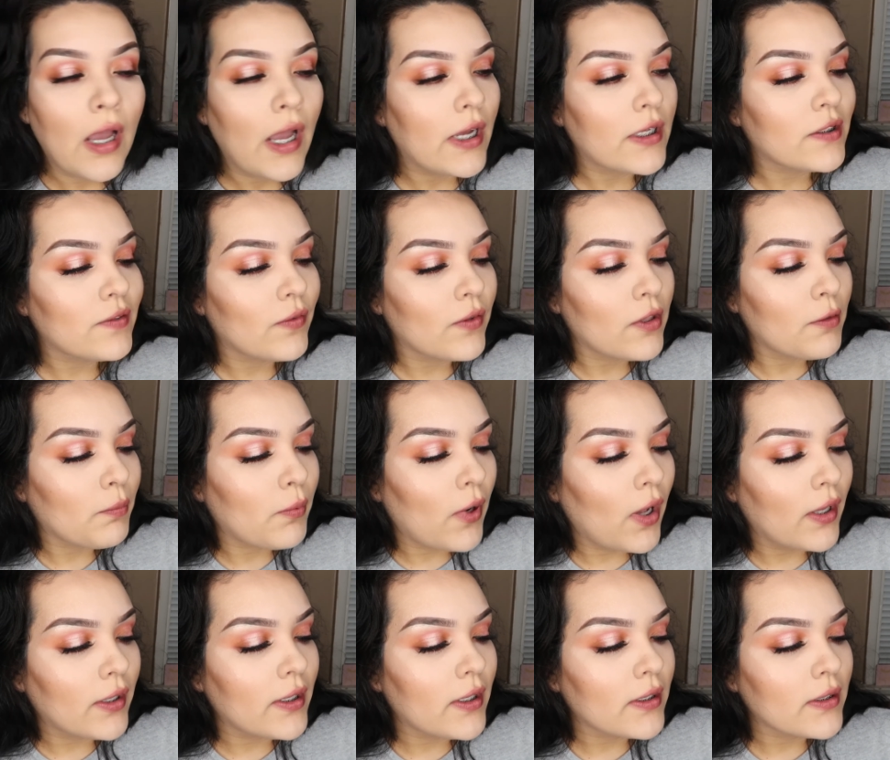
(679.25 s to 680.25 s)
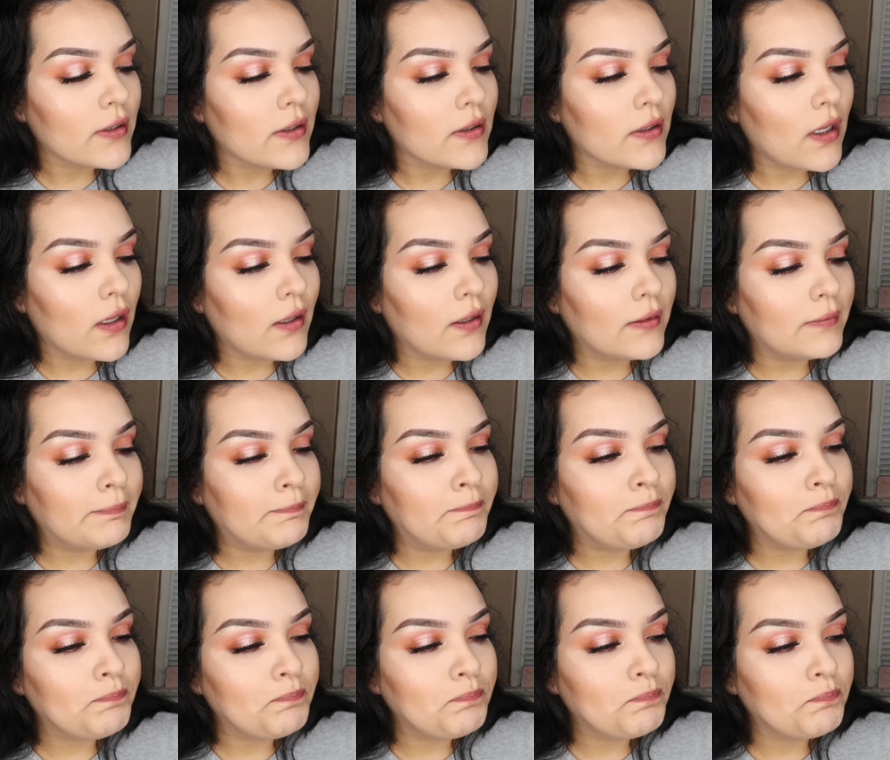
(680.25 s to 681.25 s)
As for the products,
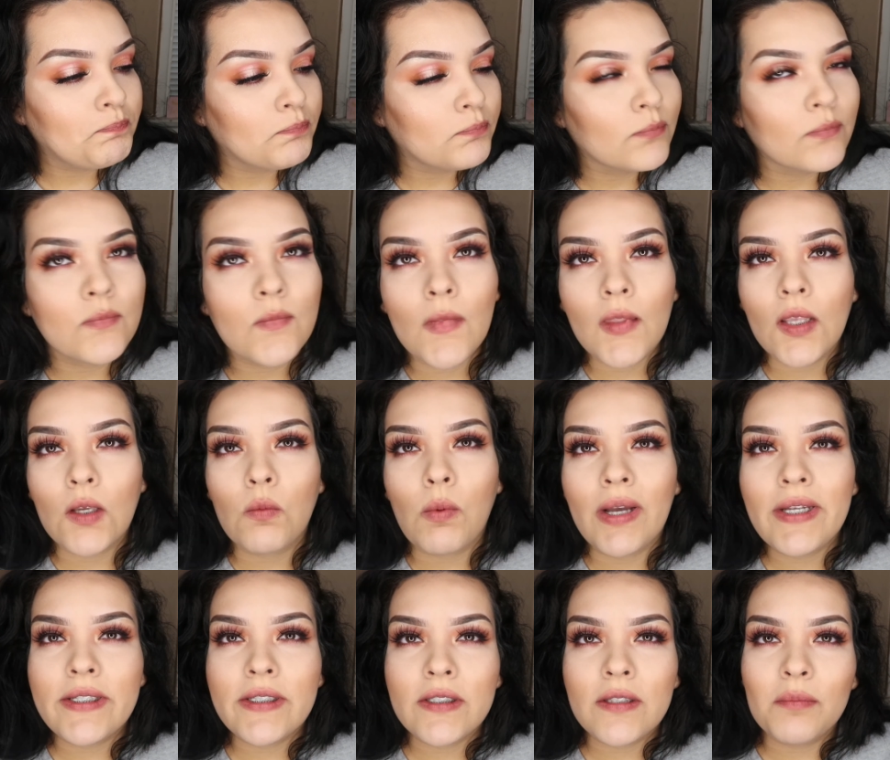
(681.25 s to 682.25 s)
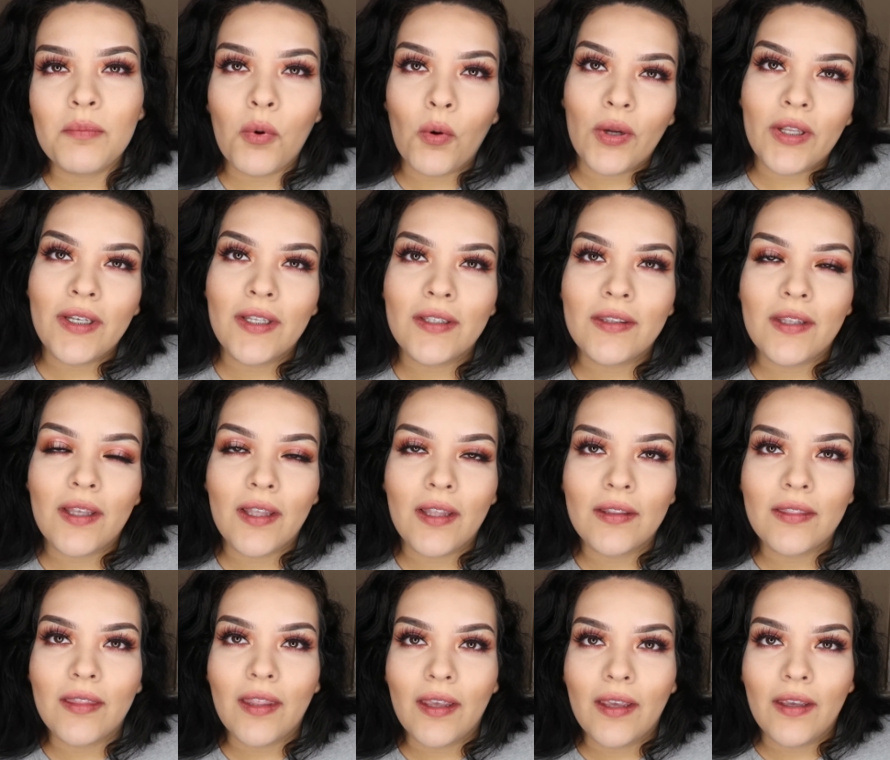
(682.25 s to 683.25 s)
quite disappointed
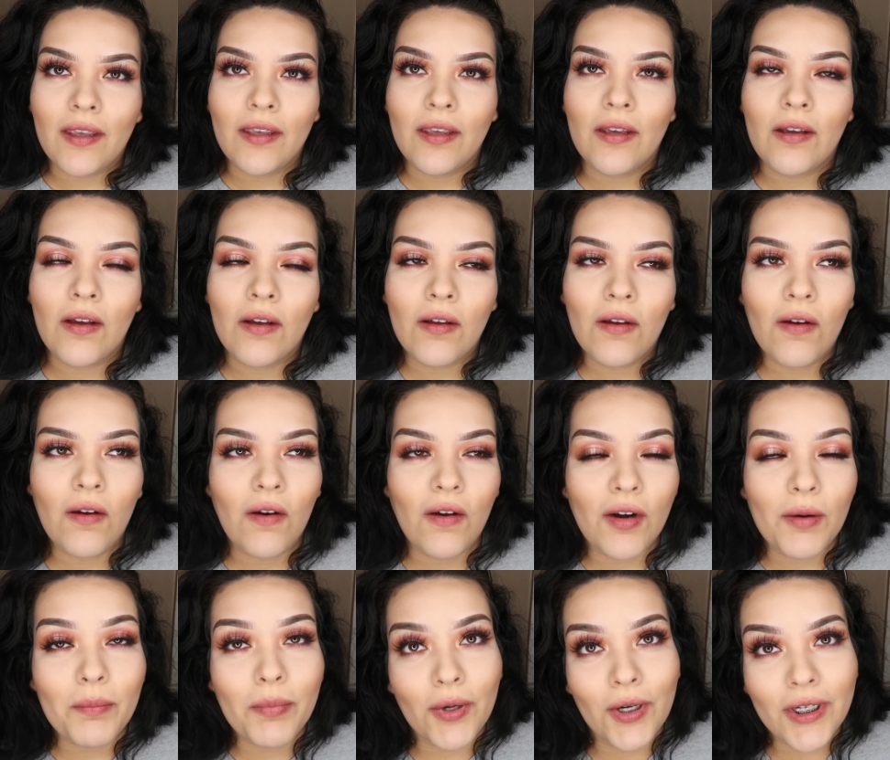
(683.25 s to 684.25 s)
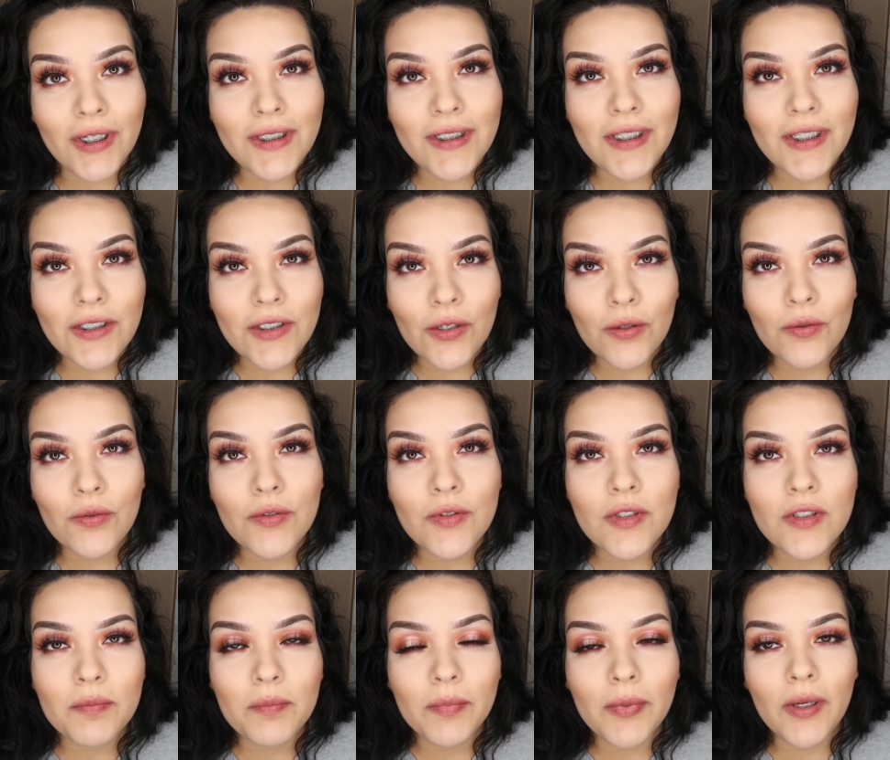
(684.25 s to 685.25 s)
that they are burgundy
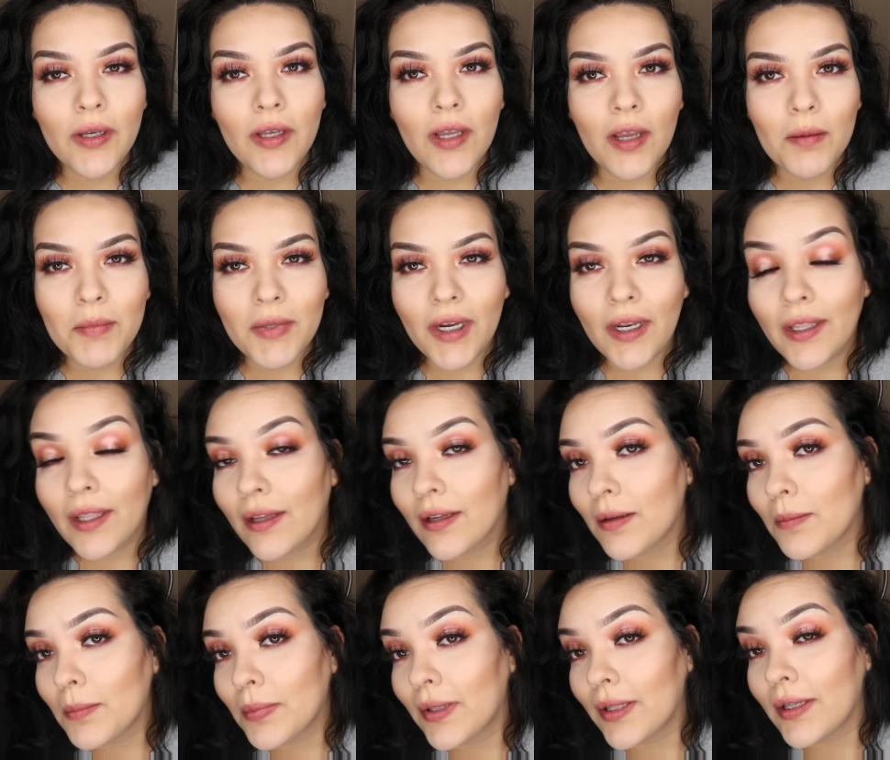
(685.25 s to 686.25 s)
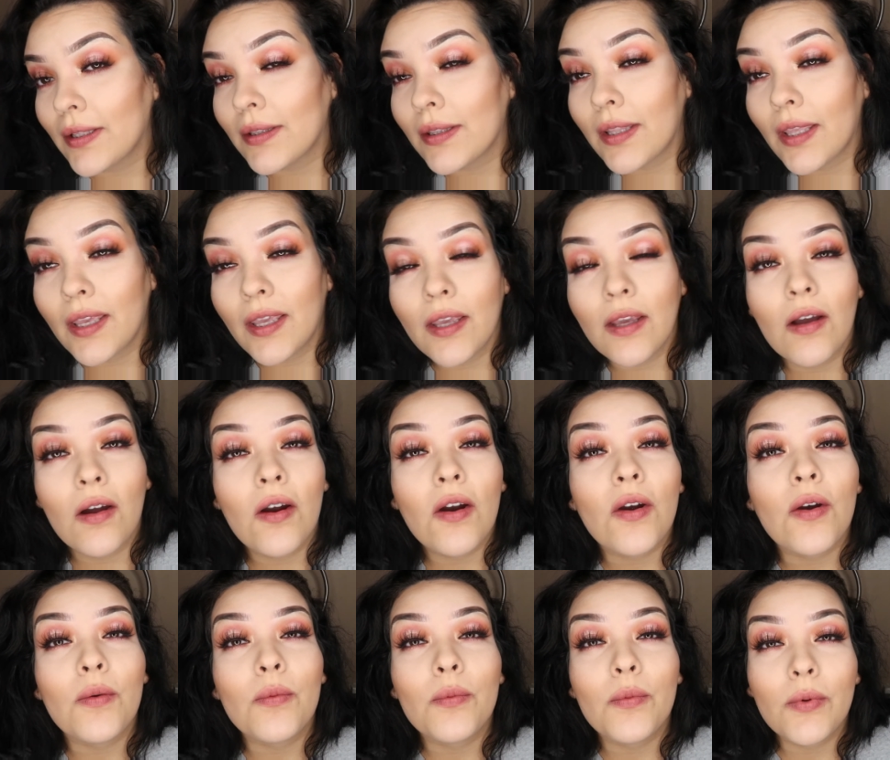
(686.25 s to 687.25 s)
tones, but I mean I can't complain. They
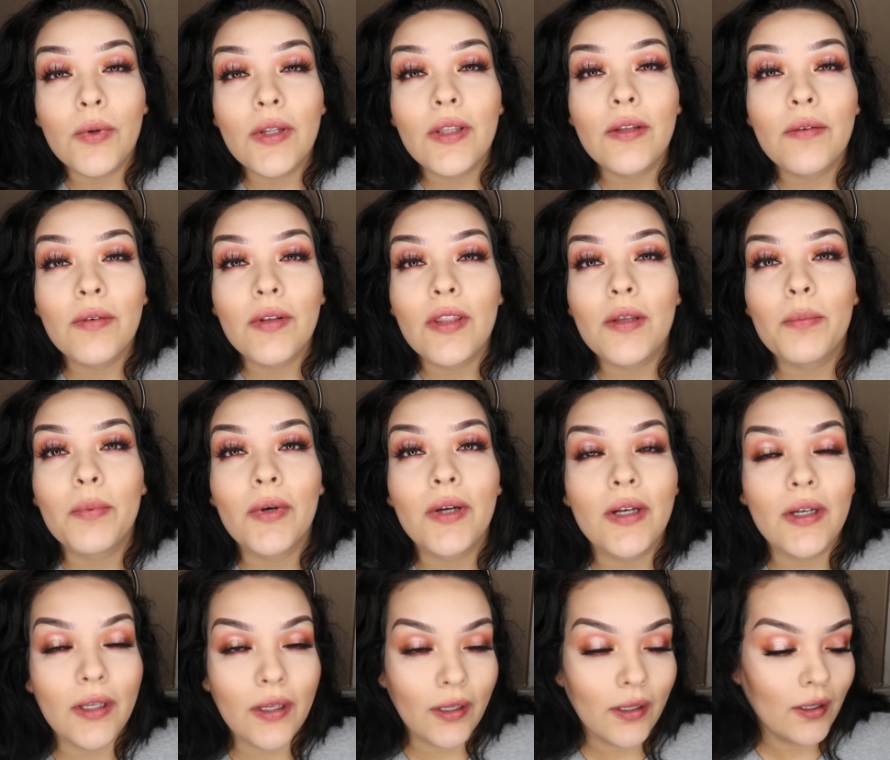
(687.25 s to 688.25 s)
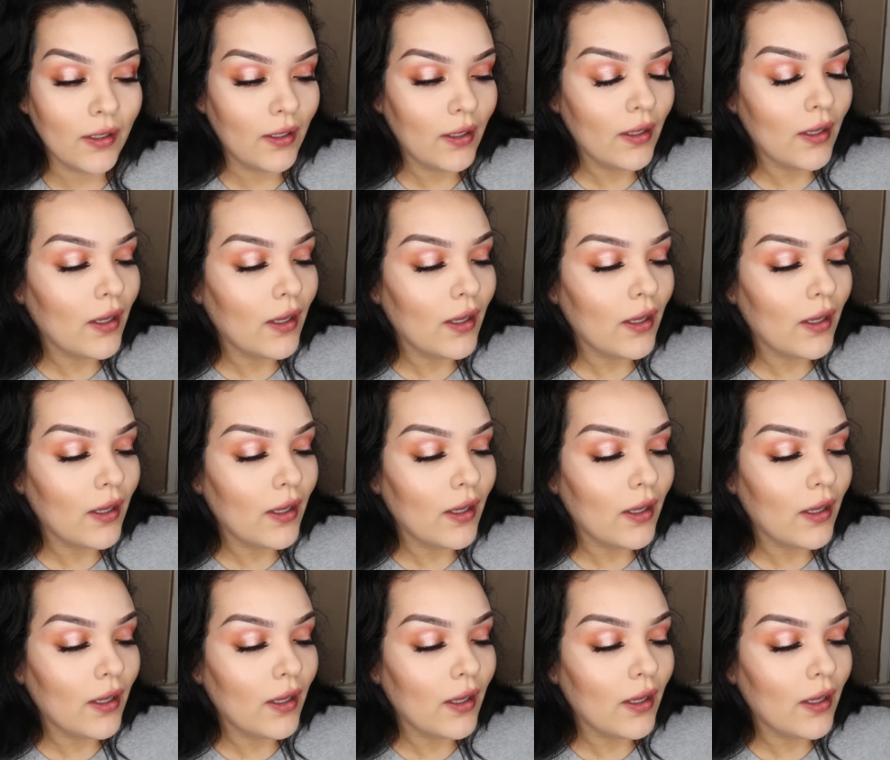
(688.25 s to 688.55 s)
are really pretty.